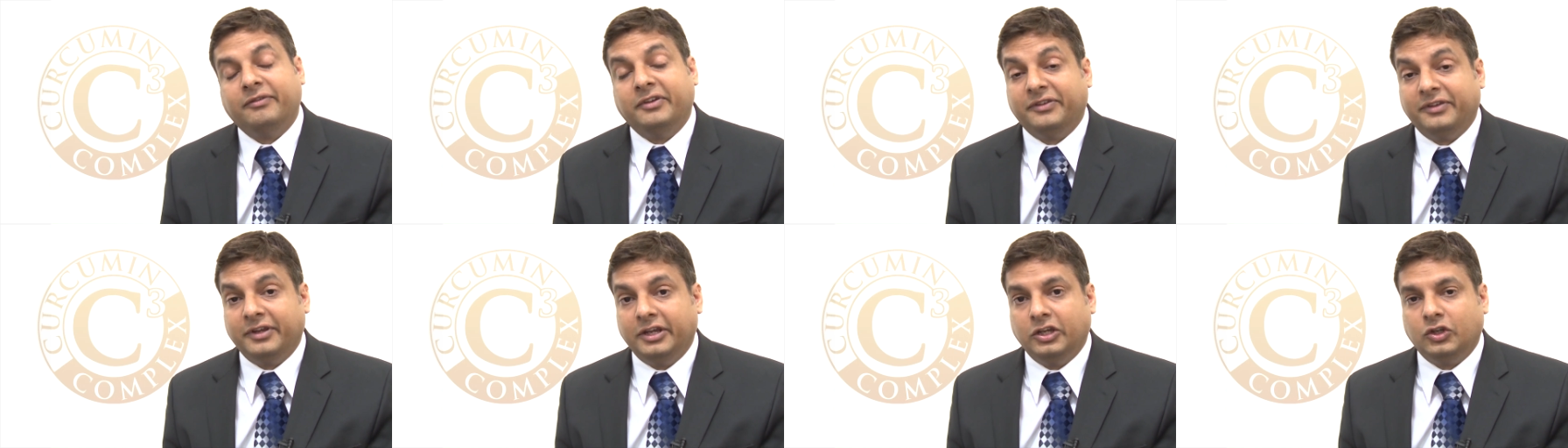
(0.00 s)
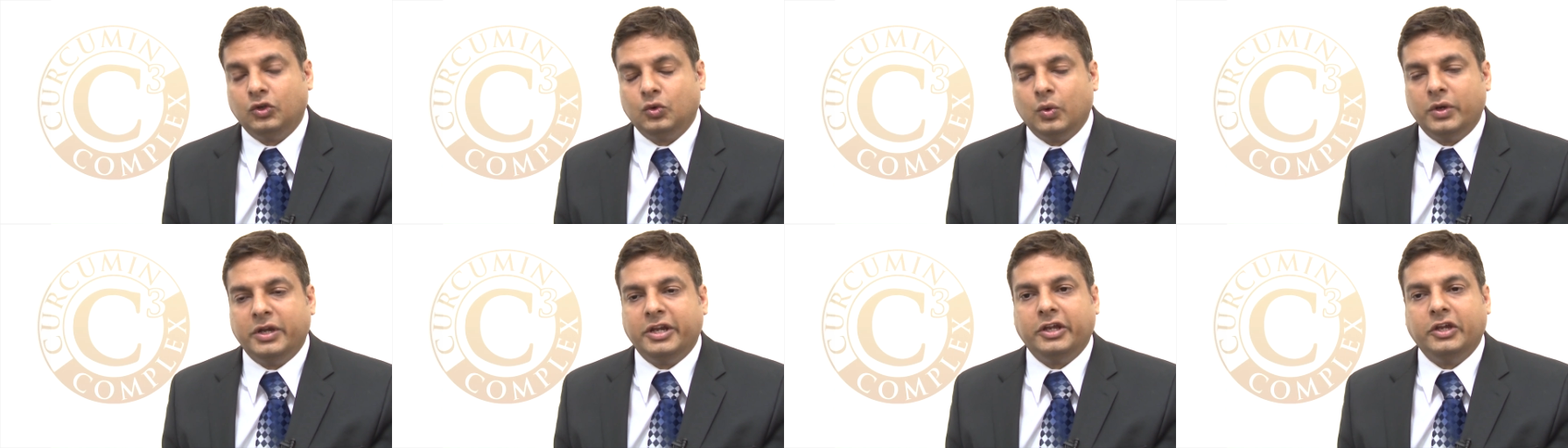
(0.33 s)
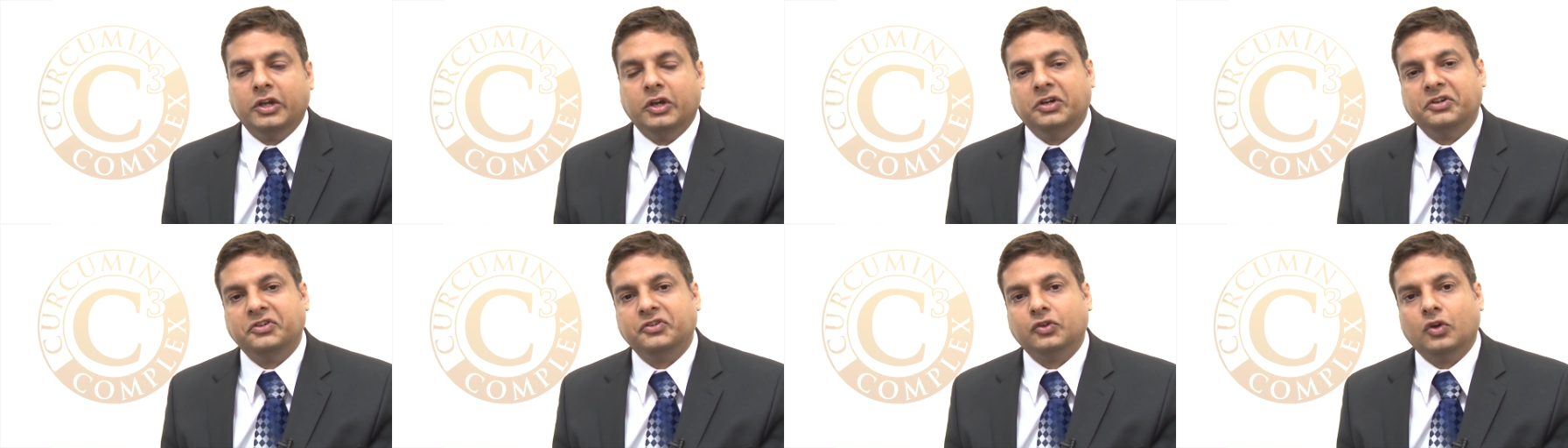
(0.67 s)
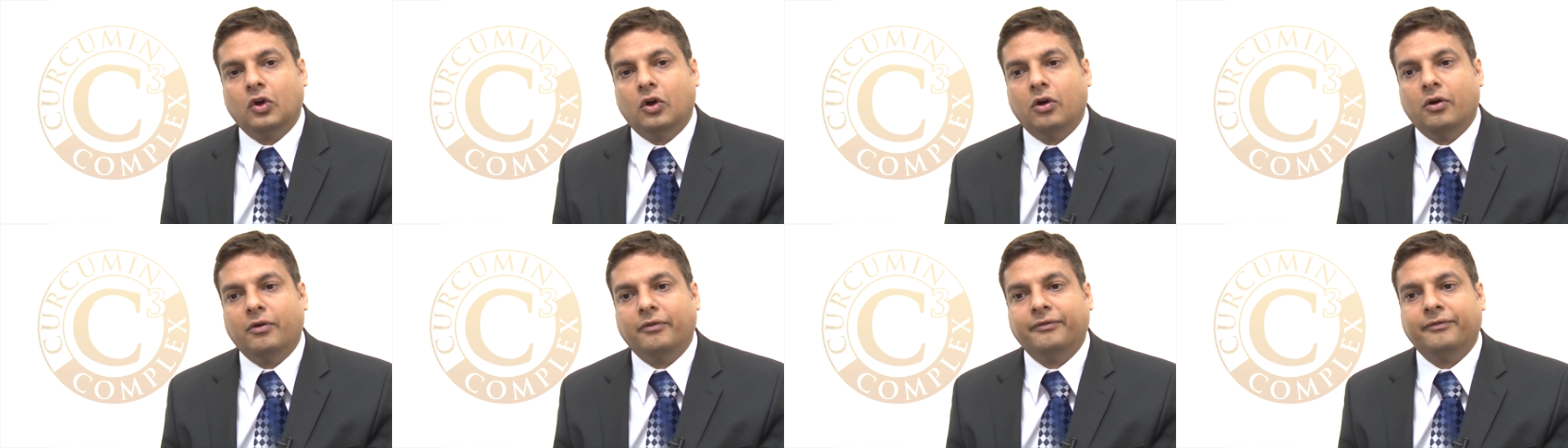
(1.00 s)
we see 20 years
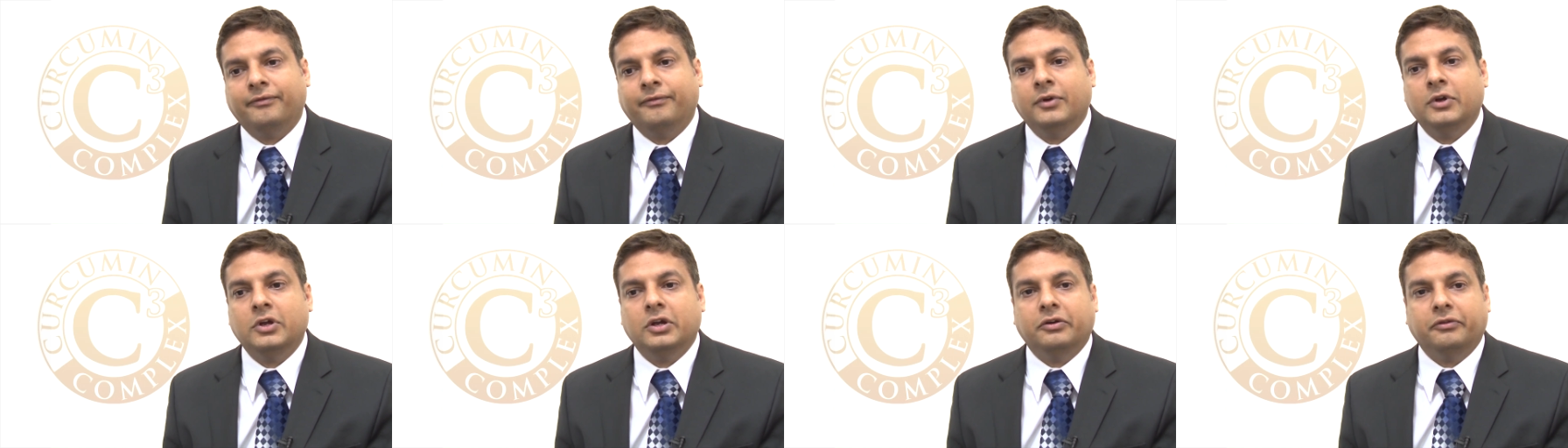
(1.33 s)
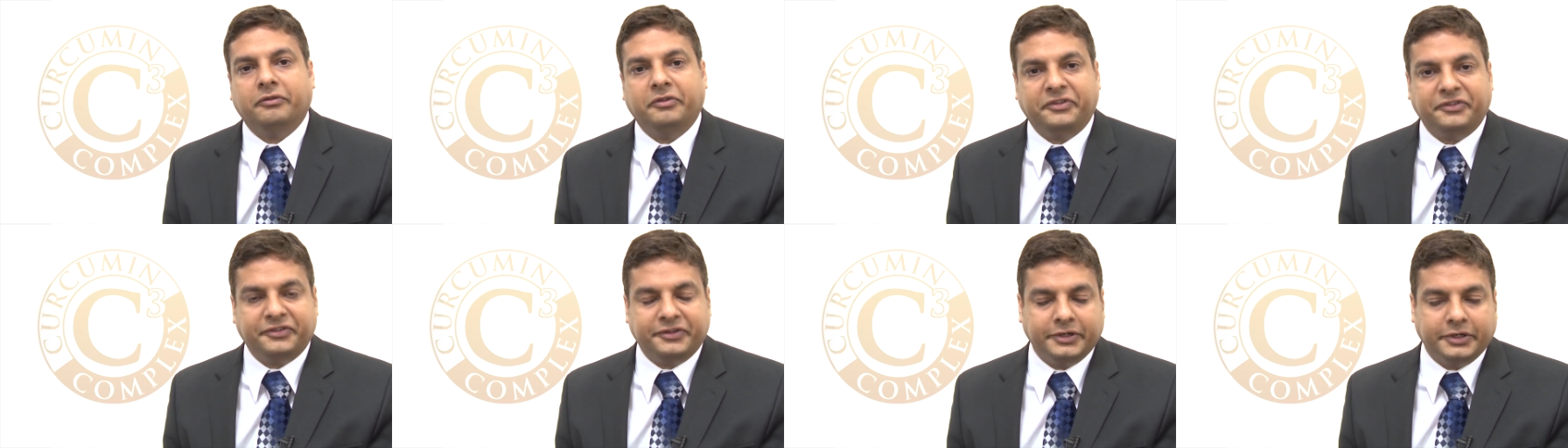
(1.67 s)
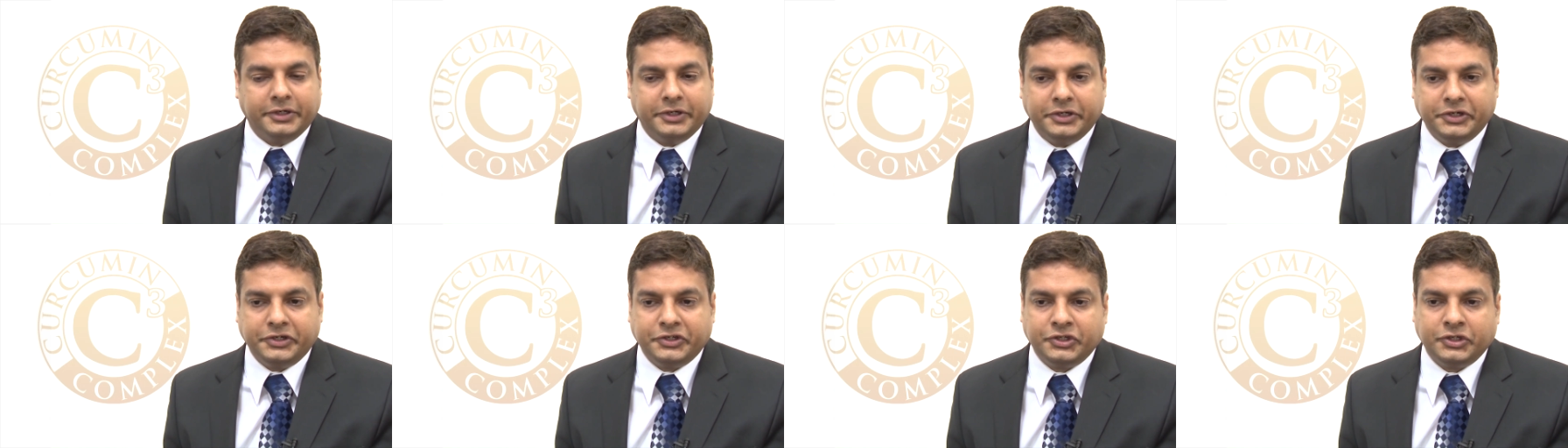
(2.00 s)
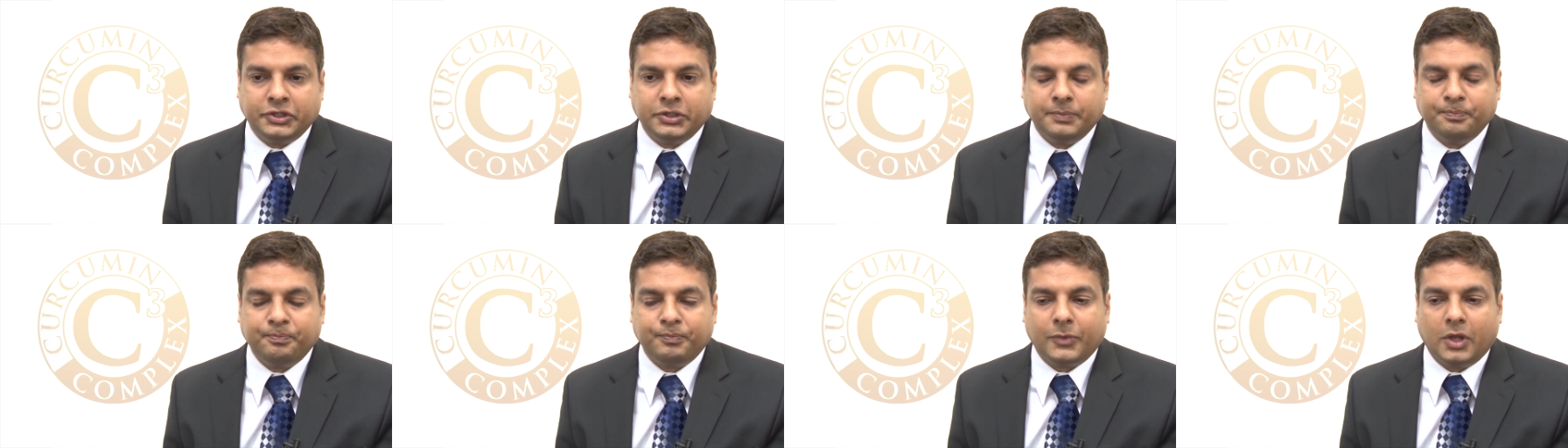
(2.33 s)
of
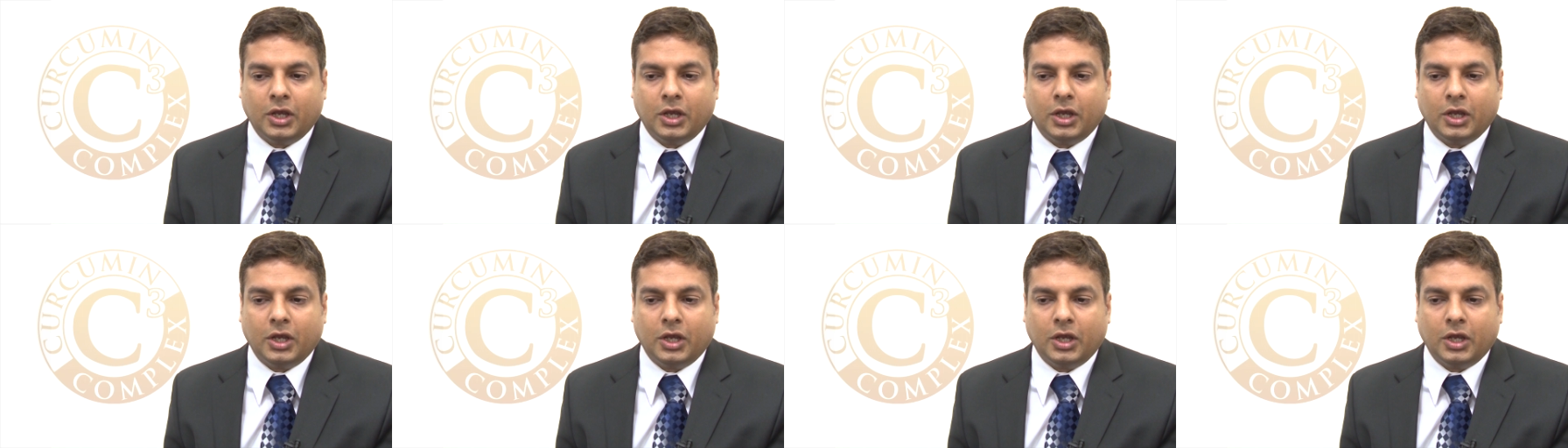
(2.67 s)
research,